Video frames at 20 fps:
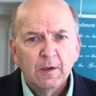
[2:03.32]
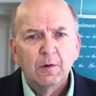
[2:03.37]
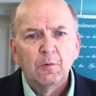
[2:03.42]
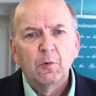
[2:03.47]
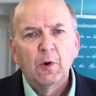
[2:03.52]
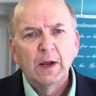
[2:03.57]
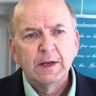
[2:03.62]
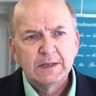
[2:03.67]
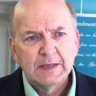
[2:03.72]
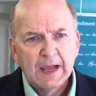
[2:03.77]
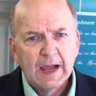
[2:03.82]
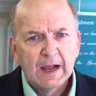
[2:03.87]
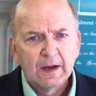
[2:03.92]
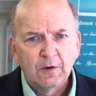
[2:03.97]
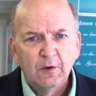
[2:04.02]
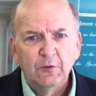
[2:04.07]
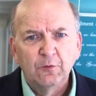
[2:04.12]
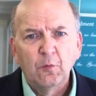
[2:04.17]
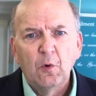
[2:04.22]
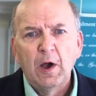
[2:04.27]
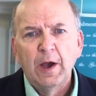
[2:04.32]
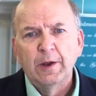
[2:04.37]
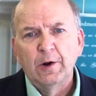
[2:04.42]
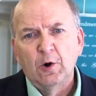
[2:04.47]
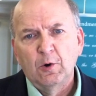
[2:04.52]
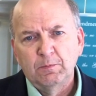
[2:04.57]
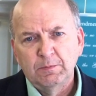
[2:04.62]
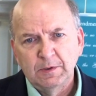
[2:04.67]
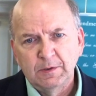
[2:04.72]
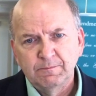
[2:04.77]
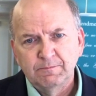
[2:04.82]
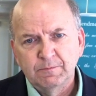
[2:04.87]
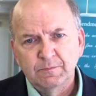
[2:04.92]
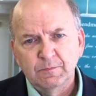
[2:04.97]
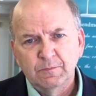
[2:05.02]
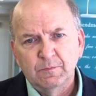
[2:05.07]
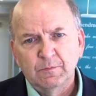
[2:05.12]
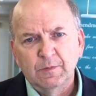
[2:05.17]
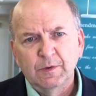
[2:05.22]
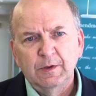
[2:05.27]
Right tackle's wide open.
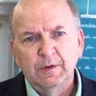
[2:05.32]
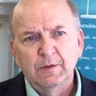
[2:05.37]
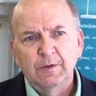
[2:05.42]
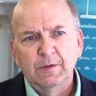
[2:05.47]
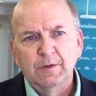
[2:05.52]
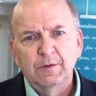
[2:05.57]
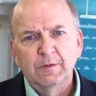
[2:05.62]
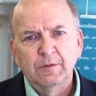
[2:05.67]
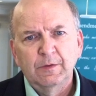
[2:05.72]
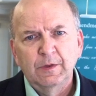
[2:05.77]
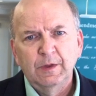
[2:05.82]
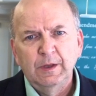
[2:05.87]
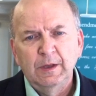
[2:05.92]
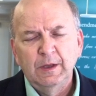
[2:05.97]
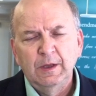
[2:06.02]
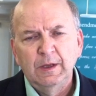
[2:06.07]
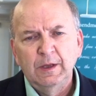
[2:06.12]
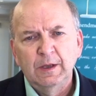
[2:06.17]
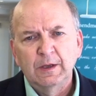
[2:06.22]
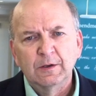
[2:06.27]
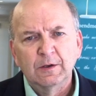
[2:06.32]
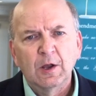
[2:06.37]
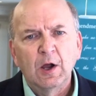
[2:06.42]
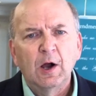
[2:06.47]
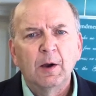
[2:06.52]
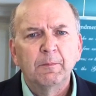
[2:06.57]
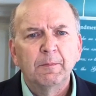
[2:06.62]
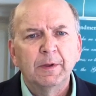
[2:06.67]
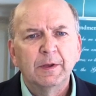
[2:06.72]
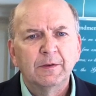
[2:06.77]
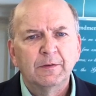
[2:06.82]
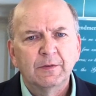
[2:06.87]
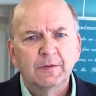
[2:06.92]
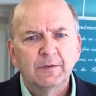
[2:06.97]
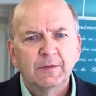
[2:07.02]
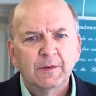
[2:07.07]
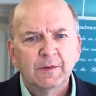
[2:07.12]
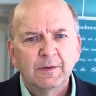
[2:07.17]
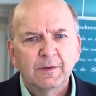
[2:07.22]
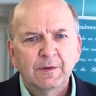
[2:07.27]
The
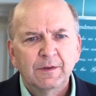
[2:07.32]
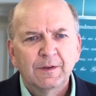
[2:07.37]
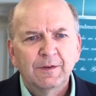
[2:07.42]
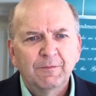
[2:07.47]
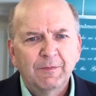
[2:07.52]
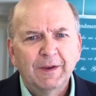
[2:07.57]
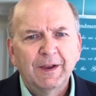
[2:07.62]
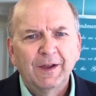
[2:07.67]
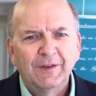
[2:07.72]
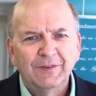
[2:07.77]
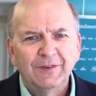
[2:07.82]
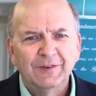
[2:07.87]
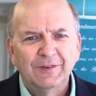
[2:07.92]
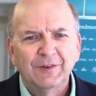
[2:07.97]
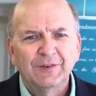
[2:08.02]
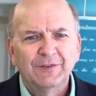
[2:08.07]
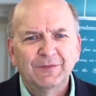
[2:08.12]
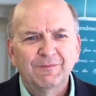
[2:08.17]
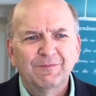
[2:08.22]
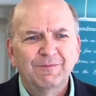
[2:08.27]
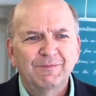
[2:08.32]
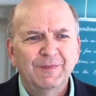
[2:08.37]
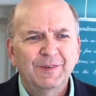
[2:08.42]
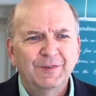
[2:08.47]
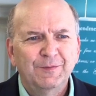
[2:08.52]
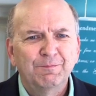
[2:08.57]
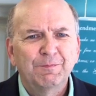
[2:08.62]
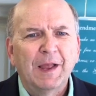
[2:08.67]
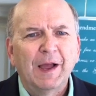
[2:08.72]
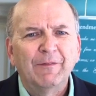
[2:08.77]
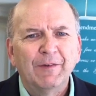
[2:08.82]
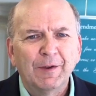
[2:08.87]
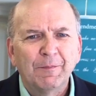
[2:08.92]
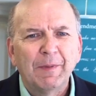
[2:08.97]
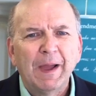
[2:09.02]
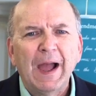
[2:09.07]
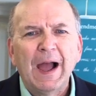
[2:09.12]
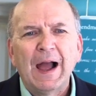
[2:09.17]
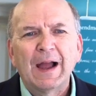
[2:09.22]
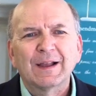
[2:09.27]
incumbent, because he just is coming
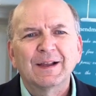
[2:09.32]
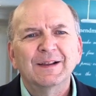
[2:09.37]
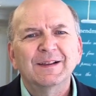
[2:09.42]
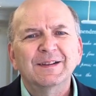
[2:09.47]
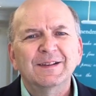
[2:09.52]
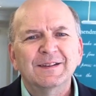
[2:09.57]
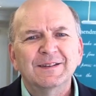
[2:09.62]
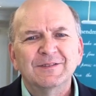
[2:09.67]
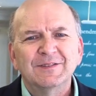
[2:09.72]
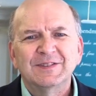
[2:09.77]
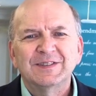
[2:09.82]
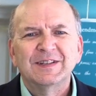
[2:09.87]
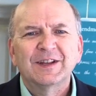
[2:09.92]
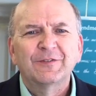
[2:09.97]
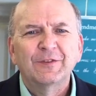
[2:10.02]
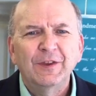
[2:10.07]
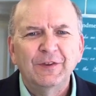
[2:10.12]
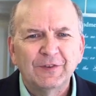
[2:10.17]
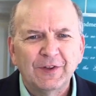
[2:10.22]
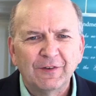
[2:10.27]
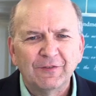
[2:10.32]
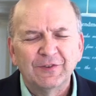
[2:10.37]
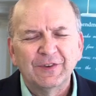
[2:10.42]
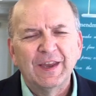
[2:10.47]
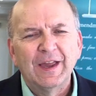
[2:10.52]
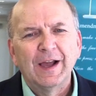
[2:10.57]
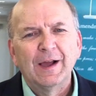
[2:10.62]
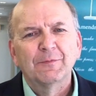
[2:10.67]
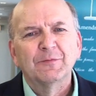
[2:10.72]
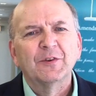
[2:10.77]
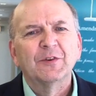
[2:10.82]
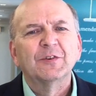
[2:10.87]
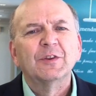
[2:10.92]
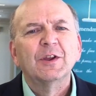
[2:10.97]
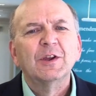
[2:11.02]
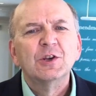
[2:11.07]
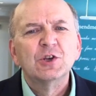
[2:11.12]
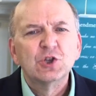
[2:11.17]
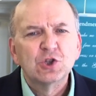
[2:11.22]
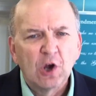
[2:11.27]
back for 60 some snaps is
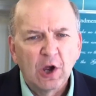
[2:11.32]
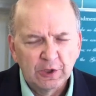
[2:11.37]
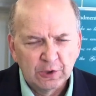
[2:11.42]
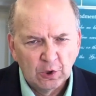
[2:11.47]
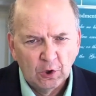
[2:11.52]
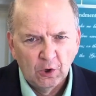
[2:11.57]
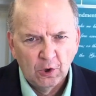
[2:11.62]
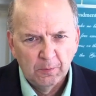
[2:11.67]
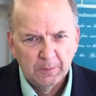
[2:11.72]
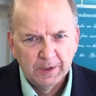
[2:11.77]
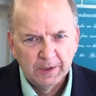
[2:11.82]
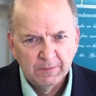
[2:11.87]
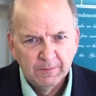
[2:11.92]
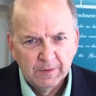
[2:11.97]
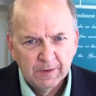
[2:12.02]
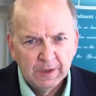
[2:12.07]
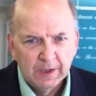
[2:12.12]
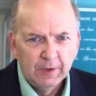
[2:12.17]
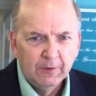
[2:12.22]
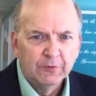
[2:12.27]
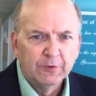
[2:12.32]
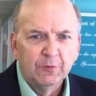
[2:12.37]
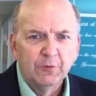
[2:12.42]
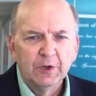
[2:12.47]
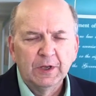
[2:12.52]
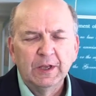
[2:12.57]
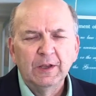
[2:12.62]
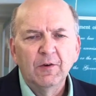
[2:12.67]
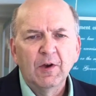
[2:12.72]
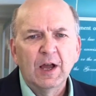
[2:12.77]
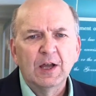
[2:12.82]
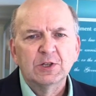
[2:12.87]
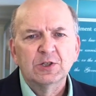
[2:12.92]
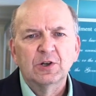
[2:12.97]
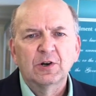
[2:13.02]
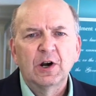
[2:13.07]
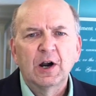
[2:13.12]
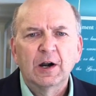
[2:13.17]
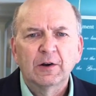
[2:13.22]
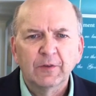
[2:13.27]
Shon Coleman. He was a rookie
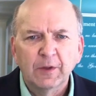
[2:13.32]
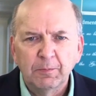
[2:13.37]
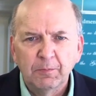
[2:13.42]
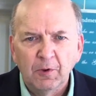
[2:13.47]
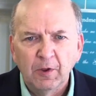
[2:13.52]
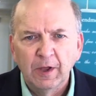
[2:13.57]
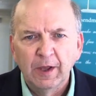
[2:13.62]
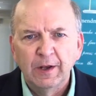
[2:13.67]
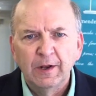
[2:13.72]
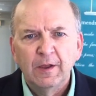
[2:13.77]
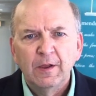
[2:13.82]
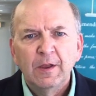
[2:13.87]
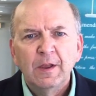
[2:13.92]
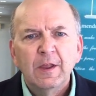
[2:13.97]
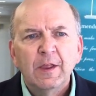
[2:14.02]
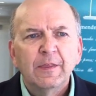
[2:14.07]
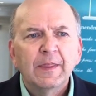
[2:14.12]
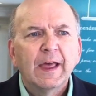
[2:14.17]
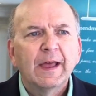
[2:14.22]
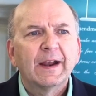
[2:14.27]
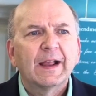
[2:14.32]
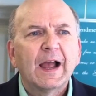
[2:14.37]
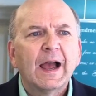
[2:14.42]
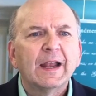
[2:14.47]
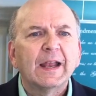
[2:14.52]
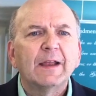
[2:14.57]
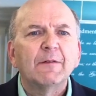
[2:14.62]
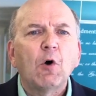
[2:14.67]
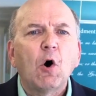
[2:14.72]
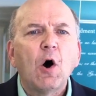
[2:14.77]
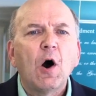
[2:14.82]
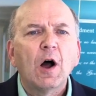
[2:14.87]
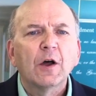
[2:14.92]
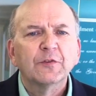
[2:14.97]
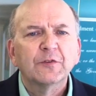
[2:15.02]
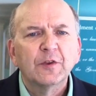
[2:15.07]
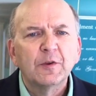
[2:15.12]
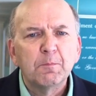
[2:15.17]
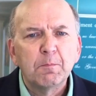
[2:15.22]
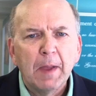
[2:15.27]
last year, hardly played. They had a guy named
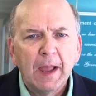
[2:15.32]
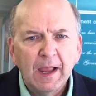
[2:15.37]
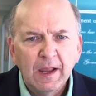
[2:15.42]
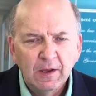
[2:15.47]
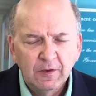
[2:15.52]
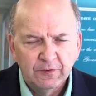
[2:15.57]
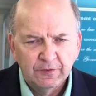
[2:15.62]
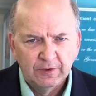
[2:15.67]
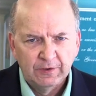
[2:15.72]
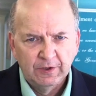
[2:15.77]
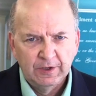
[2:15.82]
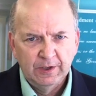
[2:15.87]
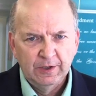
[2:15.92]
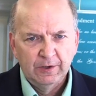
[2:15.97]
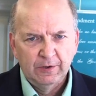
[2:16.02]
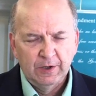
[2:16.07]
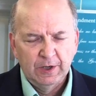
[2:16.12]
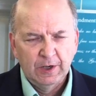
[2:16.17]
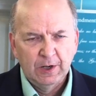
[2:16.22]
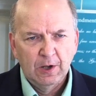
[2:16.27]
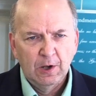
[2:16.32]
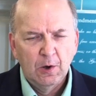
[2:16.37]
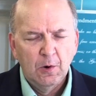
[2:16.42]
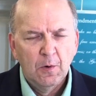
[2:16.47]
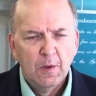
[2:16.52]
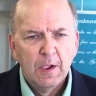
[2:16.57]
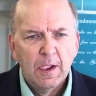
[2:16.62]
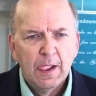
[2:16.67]
Austin Pasztor a year ago.